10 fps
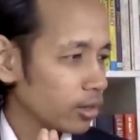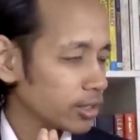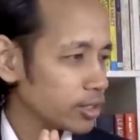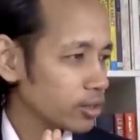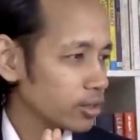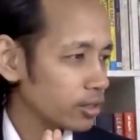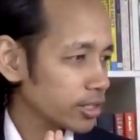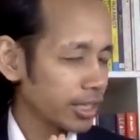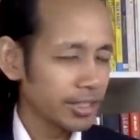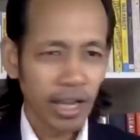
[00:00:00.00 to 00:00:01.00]

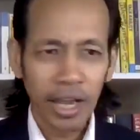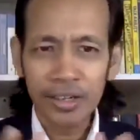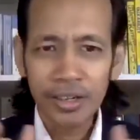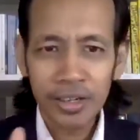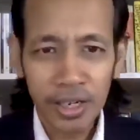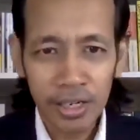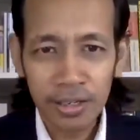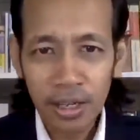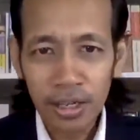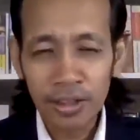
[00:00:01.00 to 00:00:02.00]
cortisol and the
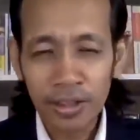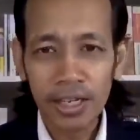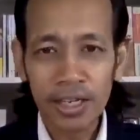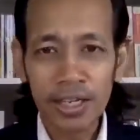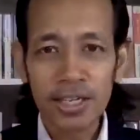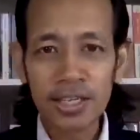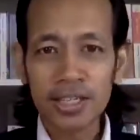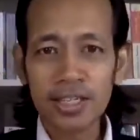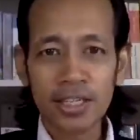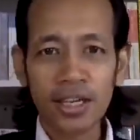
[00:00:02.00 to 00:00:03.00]
adrenaline that
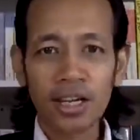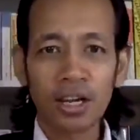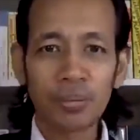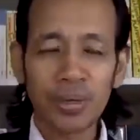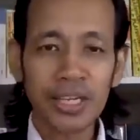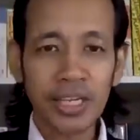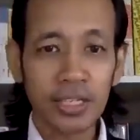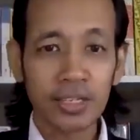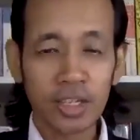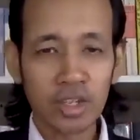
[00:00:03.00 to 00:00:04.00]
is uh,
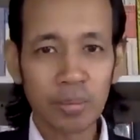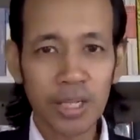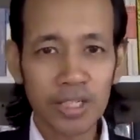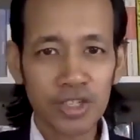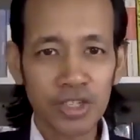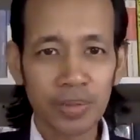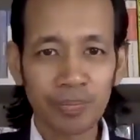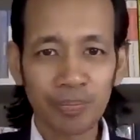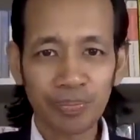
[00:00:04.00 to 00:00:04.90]
peaking in your bloodstream.